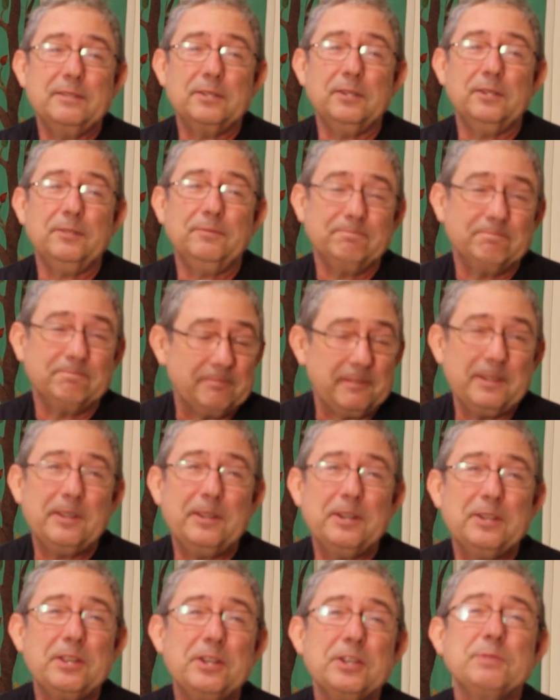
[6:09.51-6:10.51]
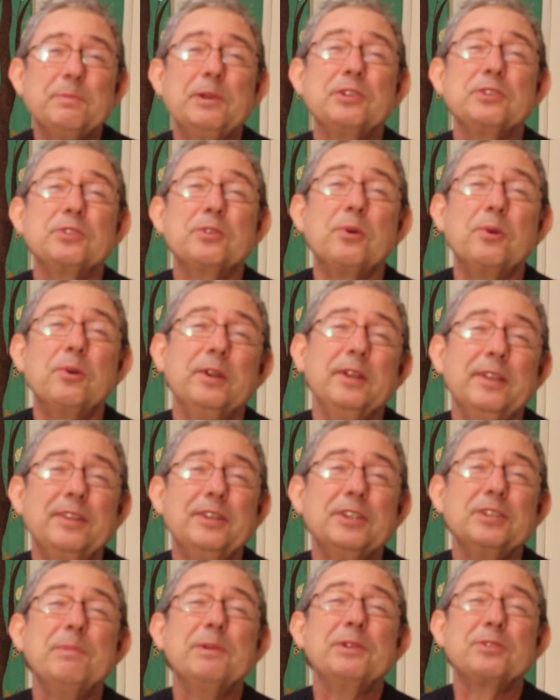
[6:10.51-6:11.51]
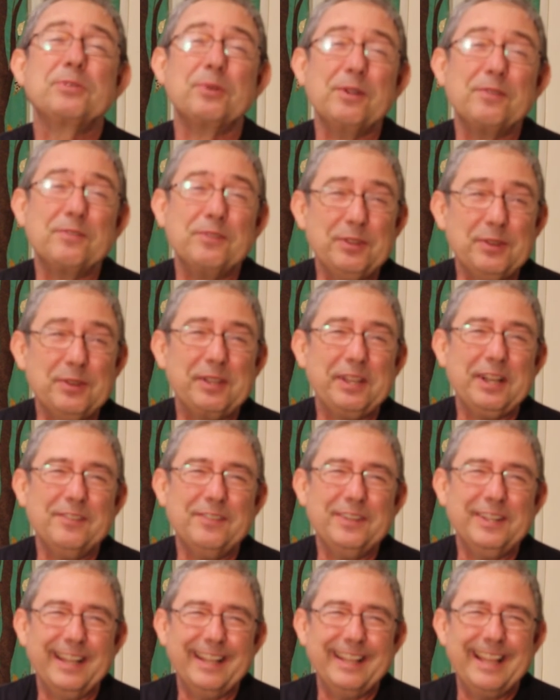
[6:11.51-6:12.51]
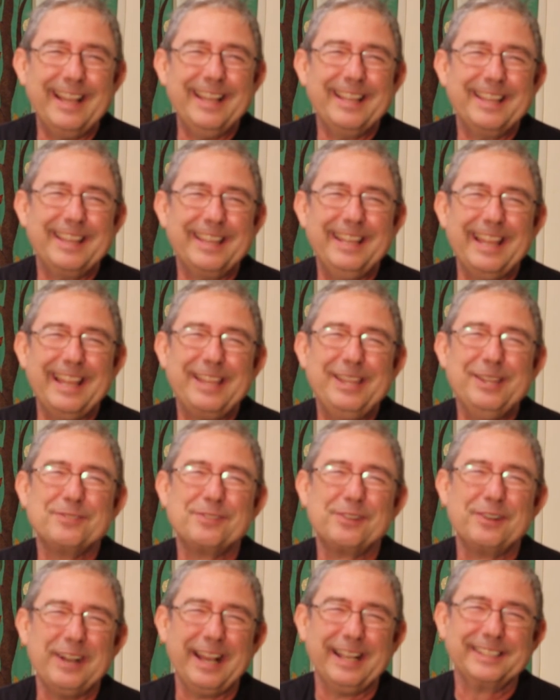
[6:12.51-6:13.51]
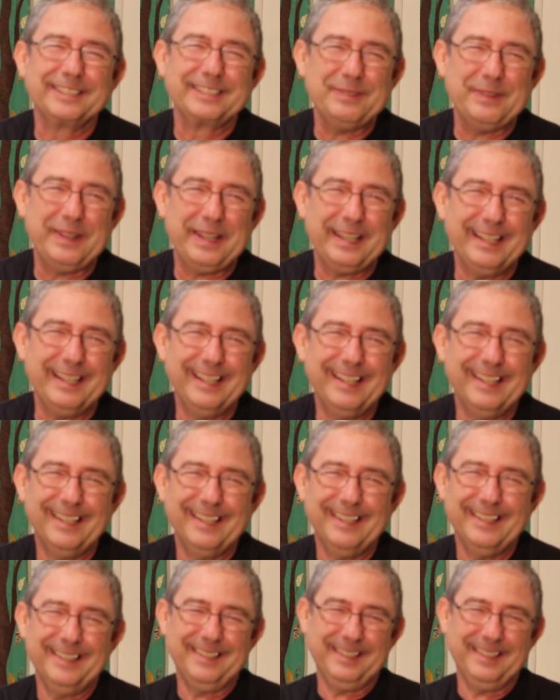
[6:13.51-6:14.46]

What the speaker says: So there's my story. There's my story for you, Kevin. Thank you for asking me.